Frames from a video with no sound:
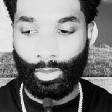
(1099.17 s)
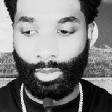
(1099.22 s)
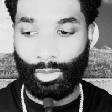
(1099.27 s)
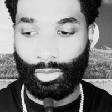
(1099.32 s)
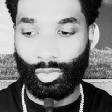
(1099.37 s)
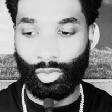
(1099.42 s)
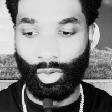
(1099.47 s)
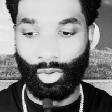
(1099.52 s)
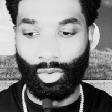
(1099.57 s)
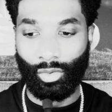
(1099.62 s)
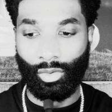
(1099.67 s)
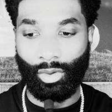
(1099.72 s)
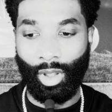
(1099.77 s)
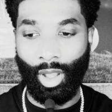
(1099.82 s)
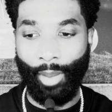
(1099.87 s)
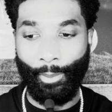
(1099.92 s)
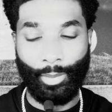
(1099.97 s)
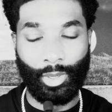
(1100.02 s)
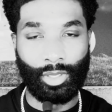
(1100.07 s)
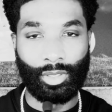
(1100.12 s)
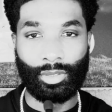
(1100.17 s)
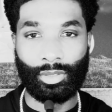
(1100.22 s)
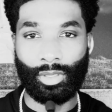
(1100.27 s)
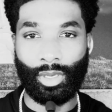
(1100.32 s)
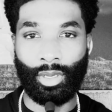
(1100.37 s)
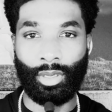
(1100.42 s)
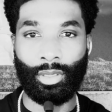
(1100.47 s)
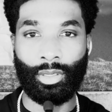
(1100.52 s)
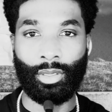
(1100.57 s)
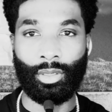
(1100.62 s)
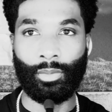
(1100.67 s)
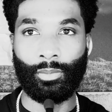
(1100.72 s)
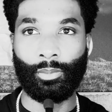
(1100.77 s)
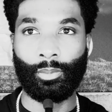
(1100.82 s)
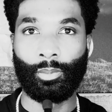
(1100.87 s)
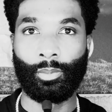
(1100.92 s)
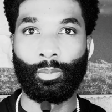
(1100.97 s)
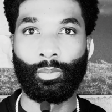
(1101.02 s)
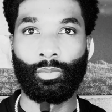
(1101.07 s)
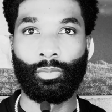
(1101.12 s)
So I'm gonna say,
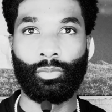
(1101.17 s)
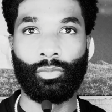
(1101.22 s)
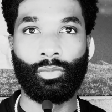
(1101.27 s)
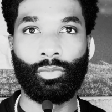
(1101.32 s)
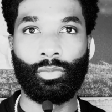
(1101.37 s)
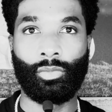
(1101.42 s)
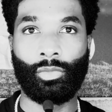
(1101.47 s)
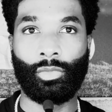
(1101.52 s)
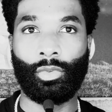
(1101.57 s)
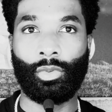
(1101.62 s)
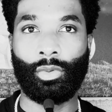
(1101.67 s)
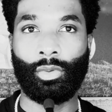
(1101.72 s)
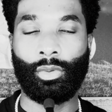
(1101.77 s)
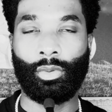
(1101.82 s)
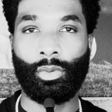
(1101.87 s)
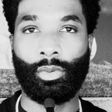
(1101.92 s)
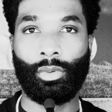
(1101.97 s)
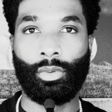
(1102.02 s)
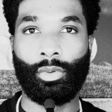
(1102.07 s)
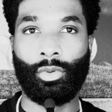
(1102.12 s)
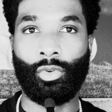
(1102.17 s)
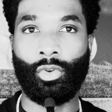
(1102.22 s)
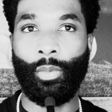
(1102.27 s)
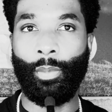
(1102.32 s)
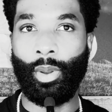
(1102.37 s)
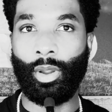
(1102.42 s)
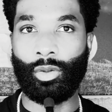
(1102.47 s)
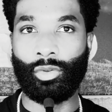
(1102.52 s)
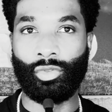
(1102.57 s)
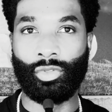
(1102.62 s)
Michael